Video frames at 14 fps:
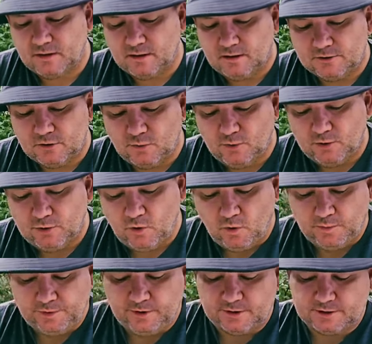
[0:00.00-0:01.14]
So we're gonna
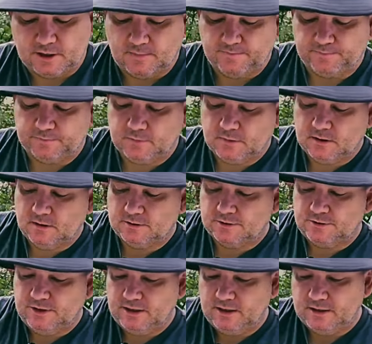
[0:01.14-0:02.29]
open this up so
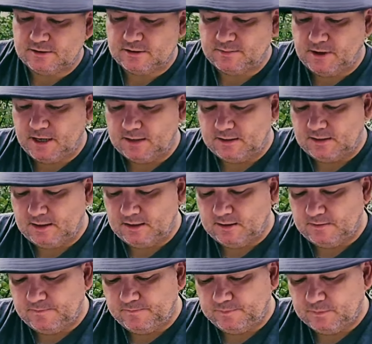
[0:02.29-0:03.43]
you can get some idea
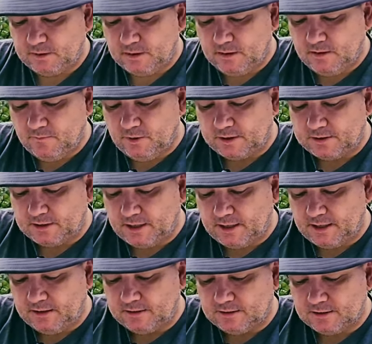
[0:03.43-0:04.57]
what it's
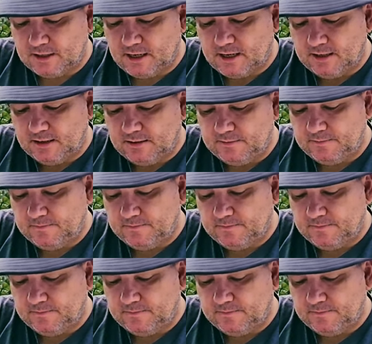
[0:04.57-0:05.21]
like inside.